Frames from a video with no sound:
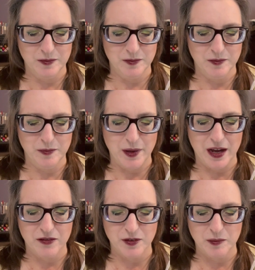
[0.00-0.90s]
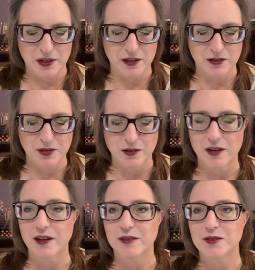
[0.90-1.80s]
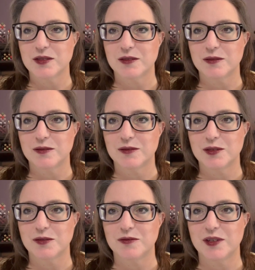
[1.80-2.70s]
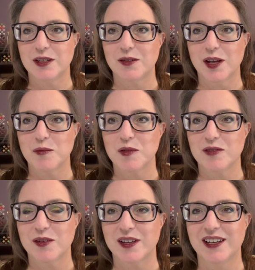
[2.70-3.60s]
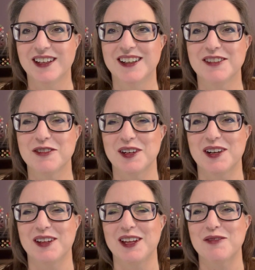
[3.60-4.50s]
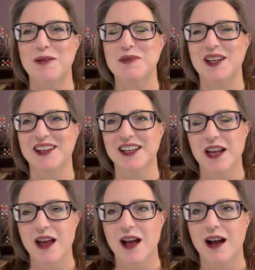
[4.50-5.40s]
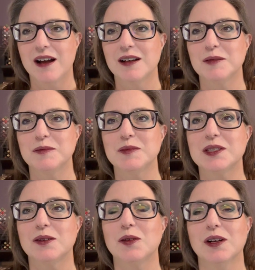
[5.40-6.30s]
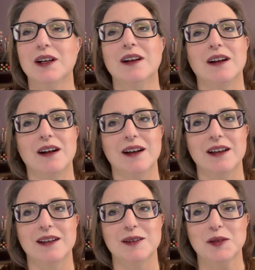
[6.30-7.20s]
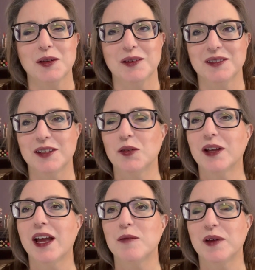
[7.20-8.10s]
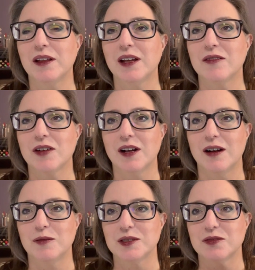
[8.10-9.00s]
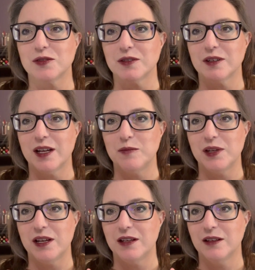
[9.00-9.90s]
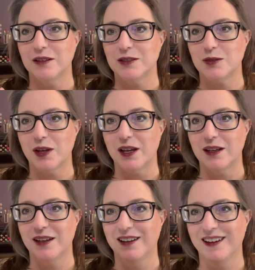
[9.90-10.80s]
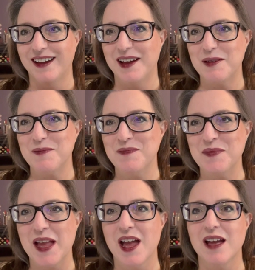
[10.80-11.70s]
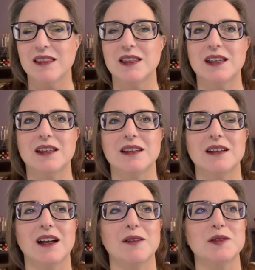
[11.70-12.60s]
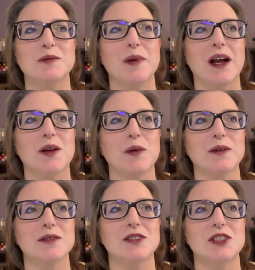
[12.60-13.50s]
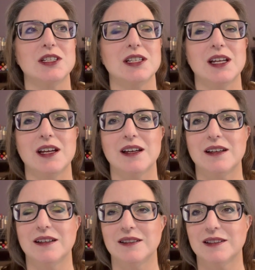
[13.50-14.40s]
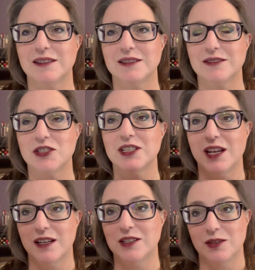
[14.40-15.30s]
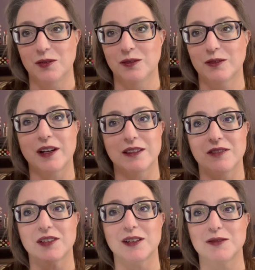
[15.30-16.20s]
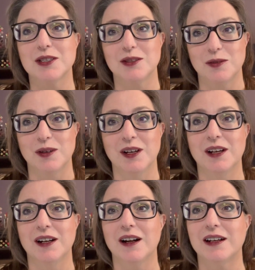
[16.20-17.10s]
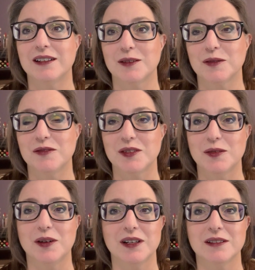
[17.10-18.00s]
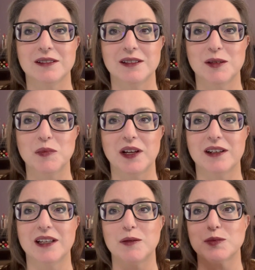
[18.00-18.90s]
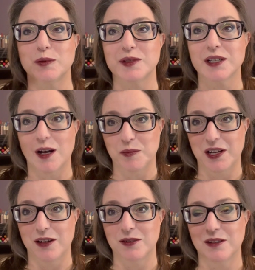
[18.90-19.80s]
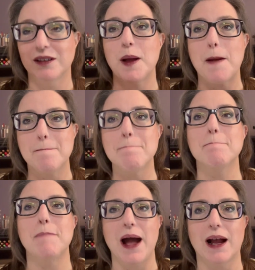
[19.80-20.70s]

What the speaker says: Back for a minute or two there, I used to do video game reviewing for an online website. So the only hate mail I ever got was for NBA 2K. I was back where it was GTA, the GTA 2, Grand Theft Auto 2, I did a review on and played, and that was when it was top down, back